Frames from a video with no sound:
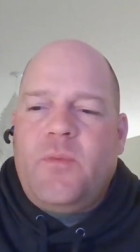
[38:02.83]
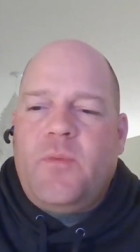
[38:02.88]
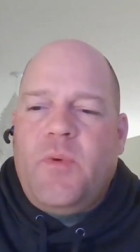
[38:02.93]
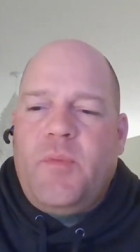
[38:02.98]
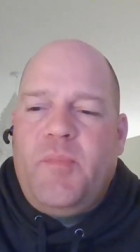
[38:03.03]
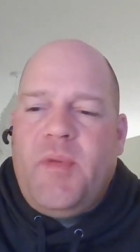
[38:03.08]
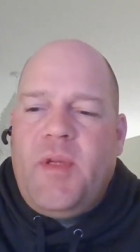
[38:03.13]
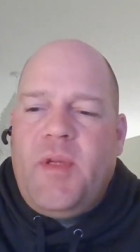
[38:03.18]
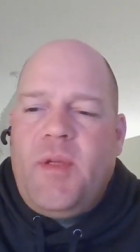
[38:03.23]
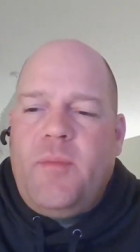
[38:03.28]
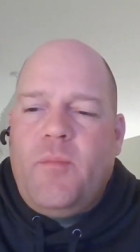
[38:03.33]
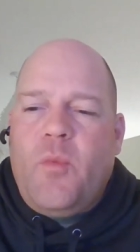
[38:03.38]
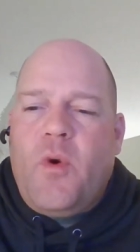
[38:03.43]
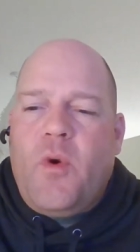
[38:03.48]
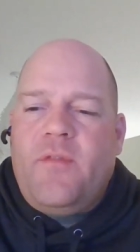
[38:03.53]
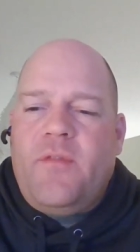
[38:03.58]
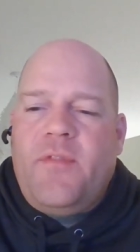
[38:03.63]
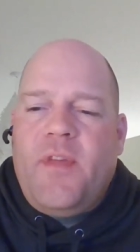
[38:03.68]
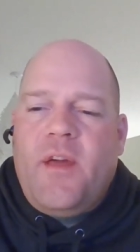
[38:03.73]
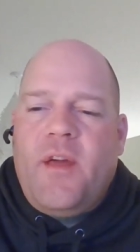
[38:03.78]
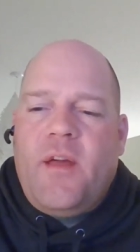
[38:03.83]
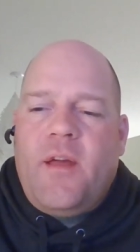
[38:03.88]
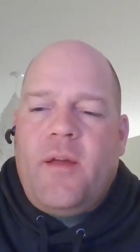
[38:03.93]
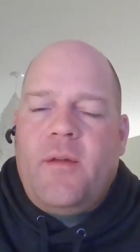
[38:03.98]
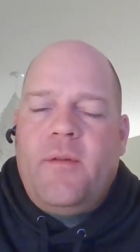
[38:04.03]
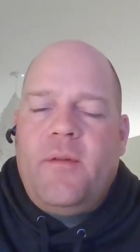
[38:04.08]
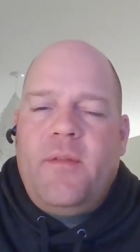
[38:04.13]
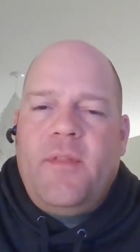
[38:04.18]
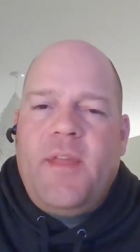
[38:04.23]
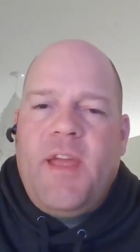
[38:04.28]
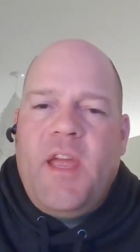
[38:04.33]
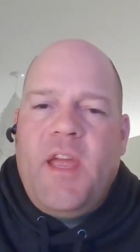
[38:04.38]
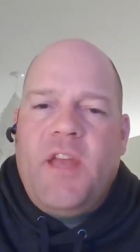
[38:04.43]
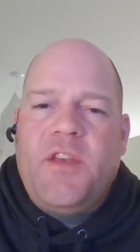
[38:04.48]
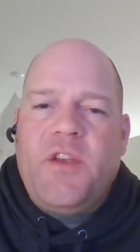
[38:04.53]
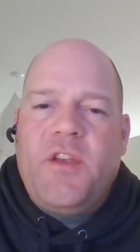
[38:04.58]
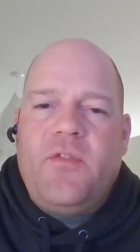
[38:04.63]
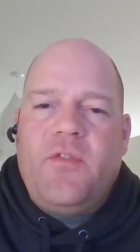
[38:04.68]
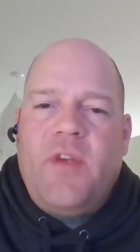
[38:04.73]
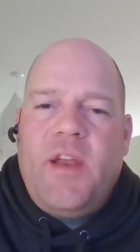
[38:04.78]
would be more of the
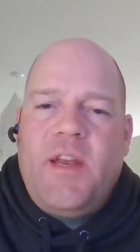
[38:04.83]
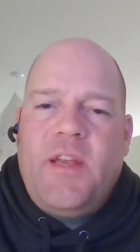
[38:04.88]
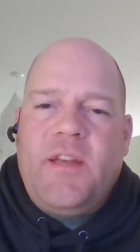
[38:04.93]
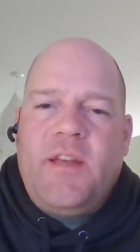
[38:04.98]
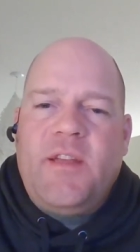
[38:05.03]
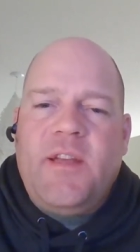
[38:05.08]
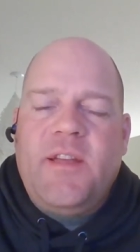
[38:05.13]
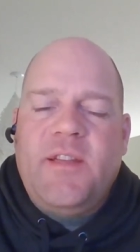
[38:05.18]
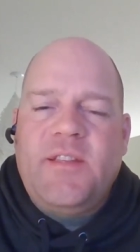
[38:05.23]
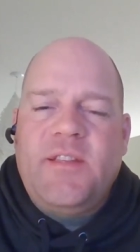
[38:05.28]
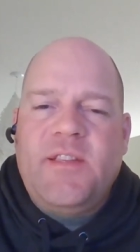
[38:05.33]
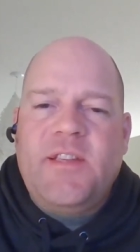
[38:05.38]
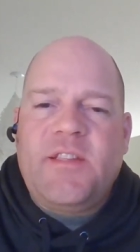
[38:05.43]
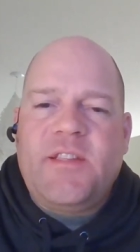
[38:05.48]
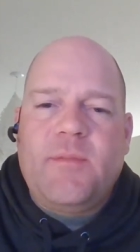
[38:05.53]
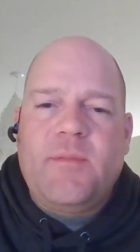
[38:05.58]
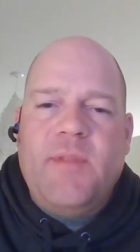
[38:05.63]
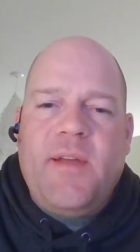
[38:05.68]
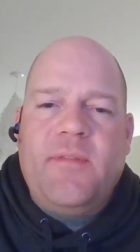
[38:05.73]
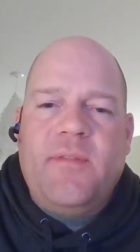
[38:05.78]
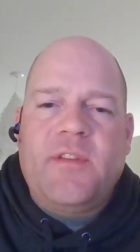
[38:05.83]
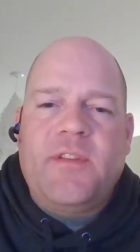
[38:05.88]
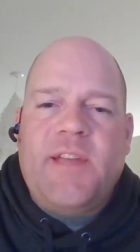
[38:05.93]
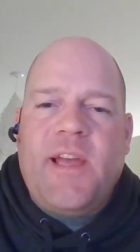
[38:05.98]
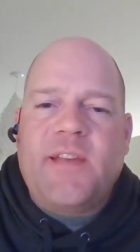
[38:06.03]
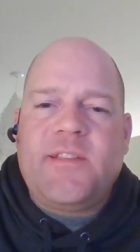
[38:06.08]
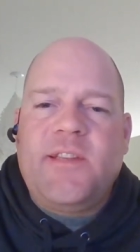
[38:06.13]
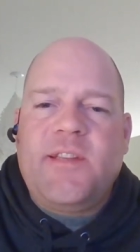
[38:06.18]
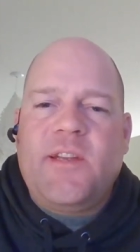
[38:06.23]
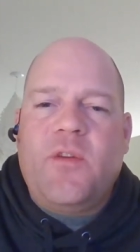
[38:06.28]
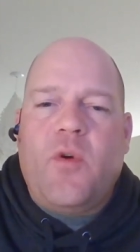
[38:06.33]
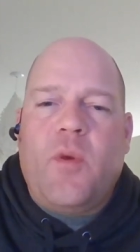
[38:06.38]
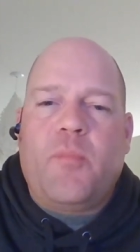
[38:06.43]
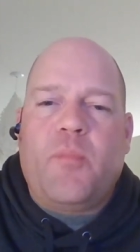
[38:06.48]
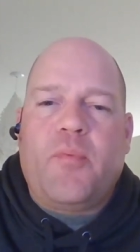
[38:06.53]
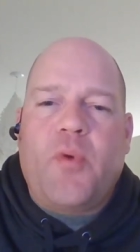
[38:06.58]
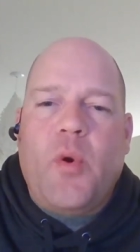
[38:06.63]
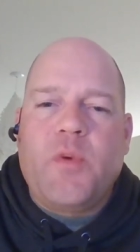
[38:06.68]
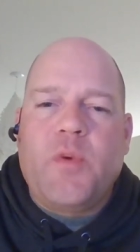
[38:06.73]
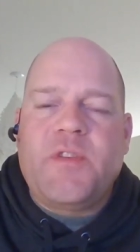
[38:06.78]
integrated system level testing or
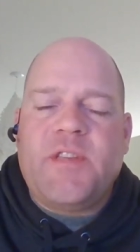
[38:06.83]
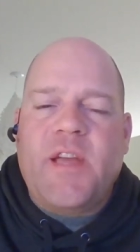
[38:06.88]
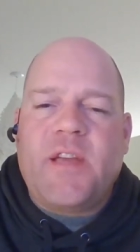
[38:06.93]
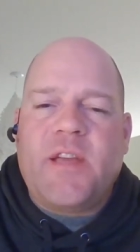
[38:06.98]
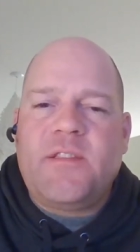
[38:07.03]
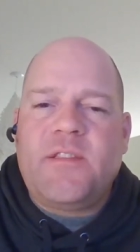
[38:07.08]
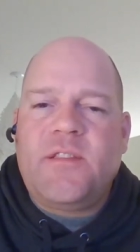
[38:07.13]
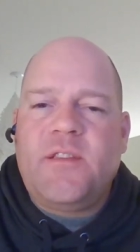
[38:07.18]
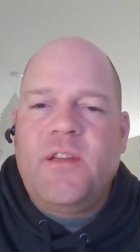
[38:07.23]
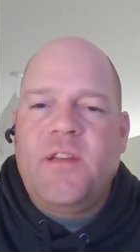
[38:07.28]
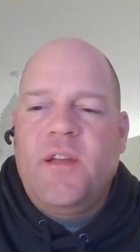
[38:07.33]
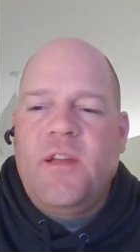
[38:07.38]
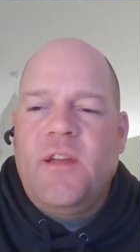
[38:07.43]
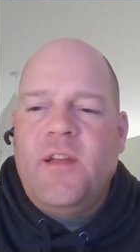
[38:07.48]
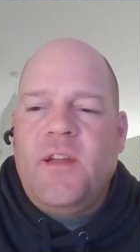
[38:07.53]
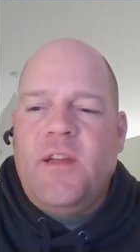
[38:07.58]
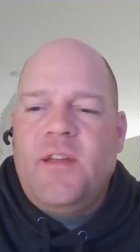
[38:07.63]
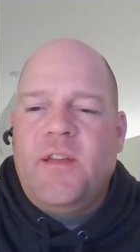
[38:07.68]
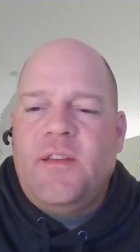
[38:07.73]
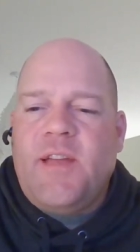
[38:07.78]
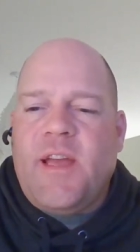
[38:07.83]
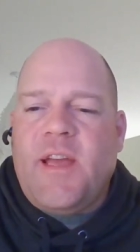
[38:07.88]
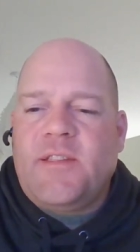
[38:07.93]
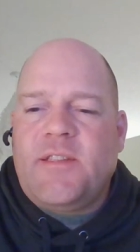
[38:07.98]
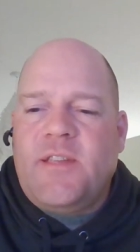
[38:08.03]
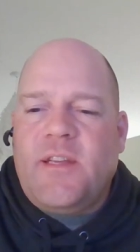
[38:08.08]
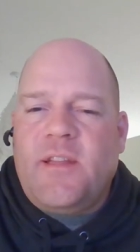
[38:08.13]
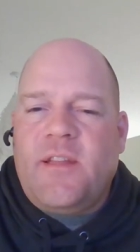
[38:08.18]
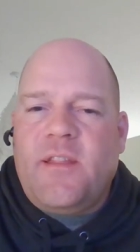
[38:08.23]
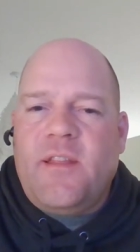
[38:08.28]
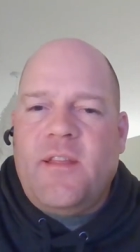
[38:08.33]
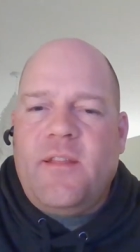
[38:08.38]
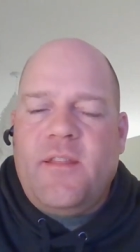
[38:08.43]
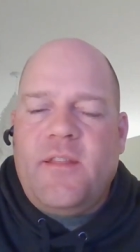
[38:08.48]
process testing.